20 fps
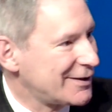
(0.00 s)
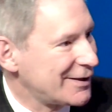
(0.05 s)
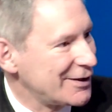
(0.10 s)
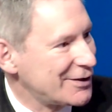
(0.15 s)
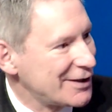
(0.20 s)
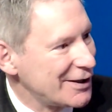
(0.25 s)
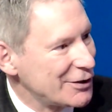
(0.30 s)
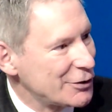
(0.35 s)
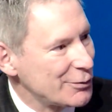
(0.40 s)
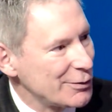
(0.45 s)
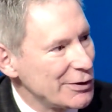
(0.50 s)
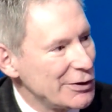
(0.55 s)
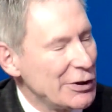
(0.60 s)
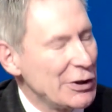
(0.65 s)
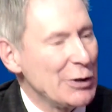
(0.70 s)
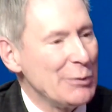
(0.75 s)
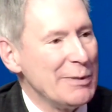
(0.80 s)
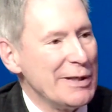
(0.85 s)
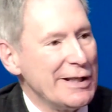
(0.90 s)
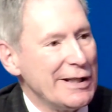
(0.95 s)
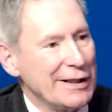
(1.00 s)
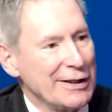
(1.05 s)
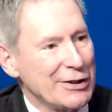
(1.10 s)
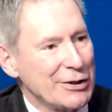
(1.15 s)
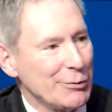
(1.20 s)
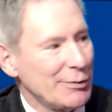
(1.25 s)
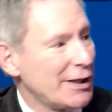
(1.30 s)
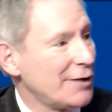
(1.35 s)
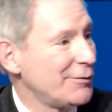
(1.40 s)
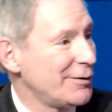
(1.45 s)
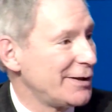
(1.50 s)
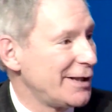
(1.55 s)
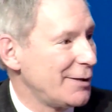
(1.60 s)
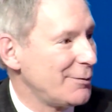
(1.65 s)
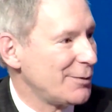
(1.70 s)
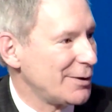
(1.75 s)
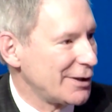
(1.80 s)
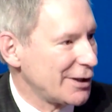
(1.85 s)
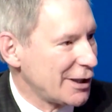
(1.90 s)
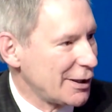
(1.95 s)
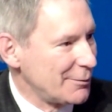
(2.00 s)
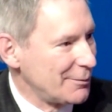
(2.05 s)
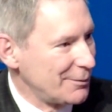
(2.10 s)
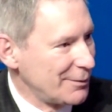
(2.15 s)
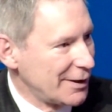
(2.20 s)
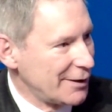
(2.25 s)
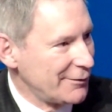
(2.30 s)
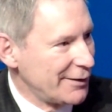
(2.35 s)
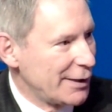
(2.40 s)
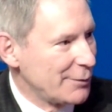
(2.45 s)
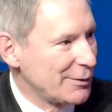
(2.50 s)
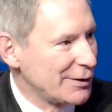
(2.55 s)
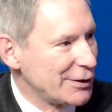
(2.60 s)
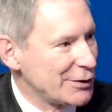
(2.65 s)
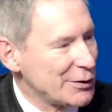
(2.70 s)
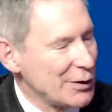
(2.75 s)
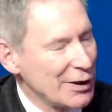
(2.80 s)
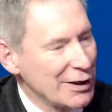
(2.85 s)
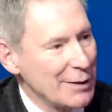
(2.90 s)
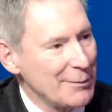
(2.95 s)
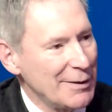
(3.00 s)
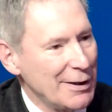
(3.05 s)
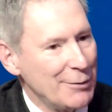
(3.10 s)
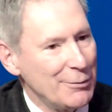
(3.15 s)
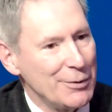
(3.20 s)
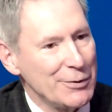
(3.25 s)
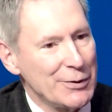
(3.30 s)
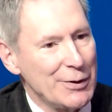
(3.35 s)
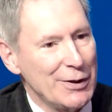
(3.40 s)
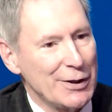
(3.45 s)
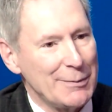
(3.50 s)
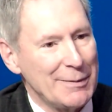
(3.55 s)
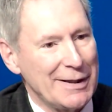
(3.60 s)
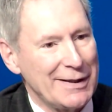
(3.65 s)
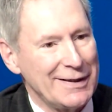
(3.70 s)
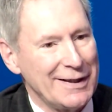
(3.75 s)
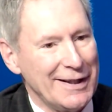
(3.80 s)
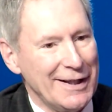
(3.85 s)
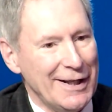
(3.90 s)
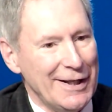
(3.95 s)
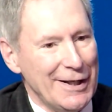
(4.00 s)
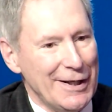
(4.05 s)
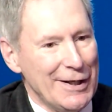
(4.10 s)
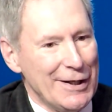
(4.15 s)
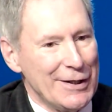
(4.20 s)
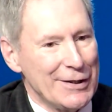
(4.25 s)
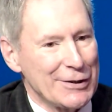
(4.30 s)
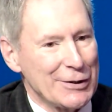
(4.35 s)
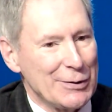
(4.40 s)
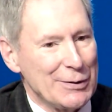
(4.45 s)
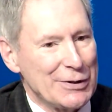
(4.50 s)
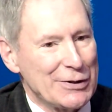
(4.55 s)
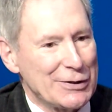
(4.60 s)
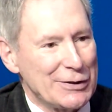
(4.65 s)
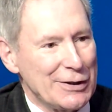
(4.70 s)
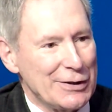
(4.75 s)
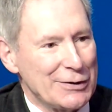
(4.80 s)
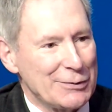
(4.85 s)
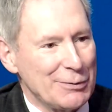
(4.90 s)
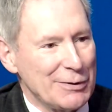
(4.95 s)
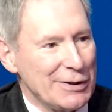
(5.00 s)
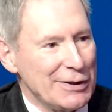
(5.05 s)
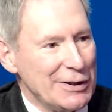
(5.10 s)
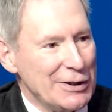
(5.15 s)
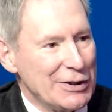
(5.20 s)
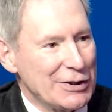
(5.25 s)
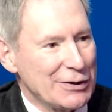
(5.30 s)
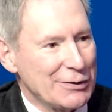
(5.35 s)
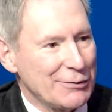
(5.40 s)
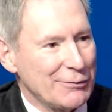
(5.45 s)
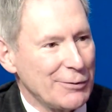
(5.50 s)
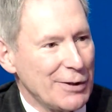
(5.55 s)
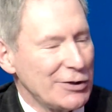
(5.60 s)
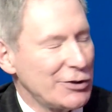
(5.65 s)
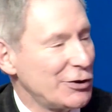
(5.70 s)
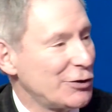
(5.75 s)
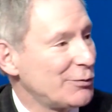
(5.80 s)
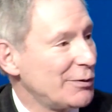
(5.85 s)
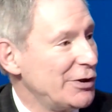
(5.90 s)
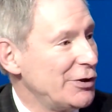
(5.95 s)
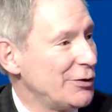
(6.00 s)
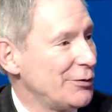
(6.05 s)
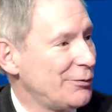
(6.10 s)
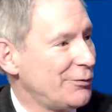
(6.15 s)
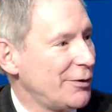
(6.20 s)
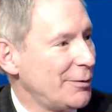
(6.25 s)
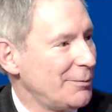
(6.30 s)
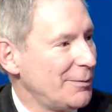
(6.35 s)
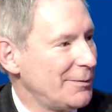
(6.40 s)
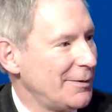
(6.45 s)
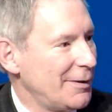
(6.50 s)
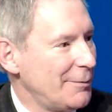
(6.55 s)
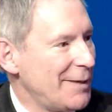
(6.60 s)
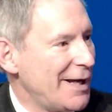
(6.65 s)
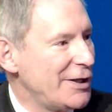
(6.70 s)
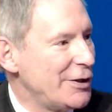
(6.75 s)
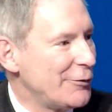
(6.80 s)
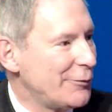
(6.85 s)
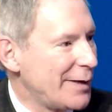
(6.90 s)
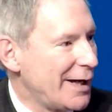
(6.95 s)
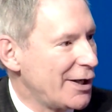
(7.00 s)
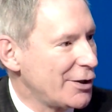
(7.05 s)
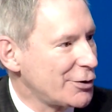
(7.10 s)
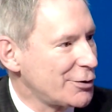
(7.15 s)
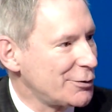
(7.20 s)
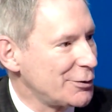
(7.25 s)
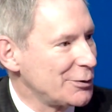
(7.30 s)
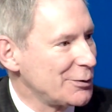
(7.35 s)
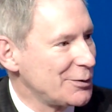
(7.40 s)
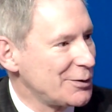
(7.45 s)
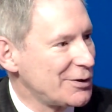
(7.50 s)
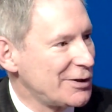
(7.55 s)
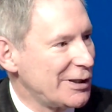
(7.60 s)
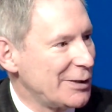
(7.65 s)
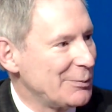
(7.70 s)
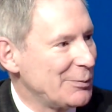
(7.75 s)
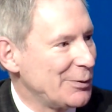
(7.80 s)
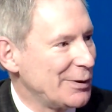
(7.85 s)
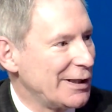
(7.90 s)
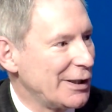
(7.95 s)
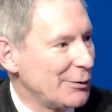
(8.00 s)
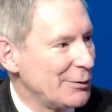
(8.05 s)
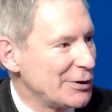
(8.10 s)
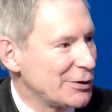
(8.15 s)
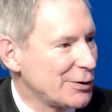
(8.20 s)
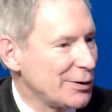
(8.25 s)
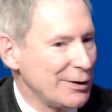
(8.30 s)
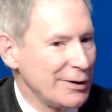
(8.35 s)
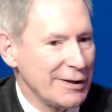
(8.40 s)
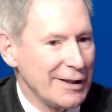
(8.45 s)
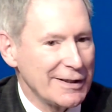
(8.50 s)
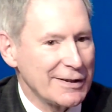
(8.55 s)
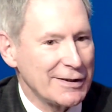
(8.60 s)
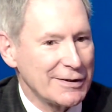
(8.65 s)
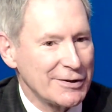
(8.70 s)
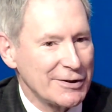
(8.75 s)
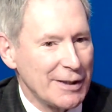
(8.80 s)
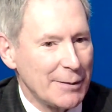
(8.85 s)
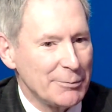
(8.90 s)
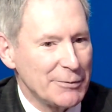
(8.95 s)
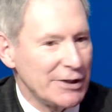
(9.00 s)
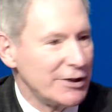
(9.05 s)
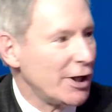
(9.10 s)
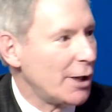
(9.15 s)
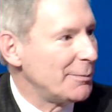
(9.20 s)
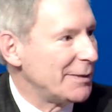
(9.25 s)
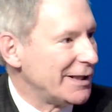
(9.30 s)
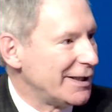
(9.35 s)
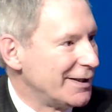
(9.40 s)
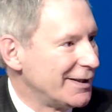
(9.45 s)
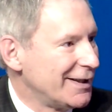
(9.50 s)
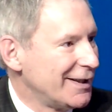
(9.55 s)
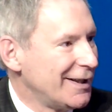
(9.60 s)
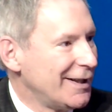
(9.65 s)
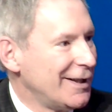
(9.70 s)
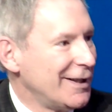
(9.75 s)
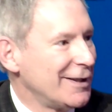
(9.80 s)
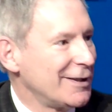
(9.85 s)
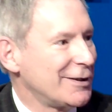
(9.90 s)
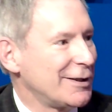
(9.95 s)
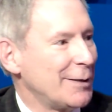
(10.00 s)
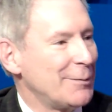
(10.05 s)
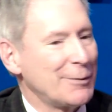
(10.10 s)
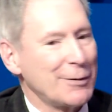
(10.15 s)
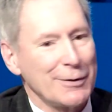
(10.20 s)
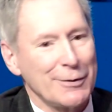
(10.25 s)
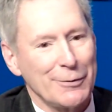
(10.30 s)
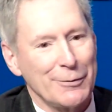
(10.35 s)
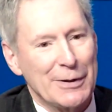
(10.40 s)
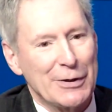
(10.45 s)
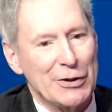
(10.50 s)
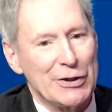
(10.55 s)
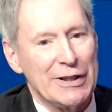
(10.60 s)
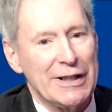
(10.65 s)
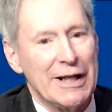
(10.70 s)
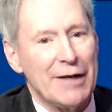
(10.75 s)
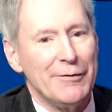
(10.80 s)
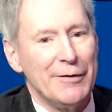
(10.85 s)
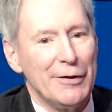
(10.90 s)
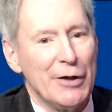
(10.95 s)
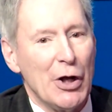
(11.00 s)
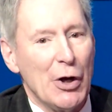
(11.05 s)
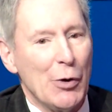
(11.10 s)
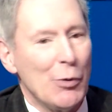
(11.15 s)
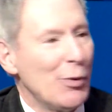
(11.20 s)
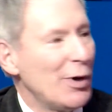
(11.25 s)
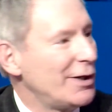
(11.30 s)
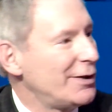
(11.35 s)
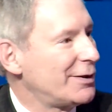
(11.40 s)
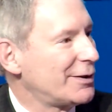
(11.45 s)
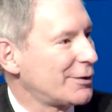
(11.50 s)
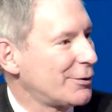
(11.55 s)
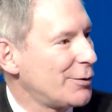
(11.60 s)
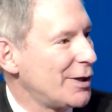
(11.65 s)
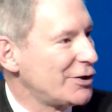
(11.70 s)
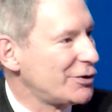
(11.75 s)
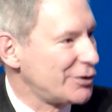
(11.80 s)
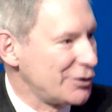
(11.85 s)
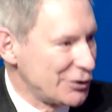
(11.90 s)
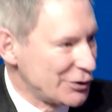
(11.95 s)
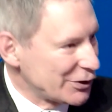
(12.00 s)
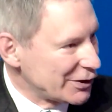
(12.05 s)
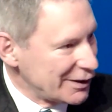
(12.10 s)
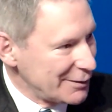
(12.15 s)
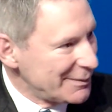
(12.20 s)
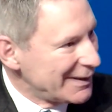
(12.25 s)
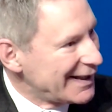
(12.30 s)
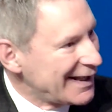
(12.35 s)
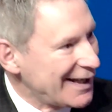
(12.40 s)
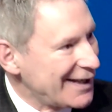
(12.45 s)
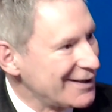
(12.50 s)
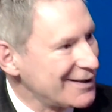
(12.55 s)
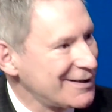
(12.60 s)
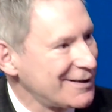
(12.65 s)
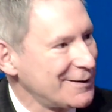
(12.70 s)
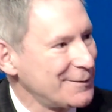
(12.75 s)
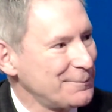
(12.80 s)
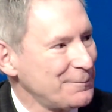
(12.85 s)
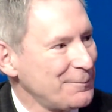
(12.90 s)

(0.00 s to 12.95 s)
It's really their meeting. So whatever they want to talk about, we'll talk about. So it's one of these questions when you're from a manufacturer standpoint. I always call it like stump the dummy. It's like, because you never know what questions you're going to be asked.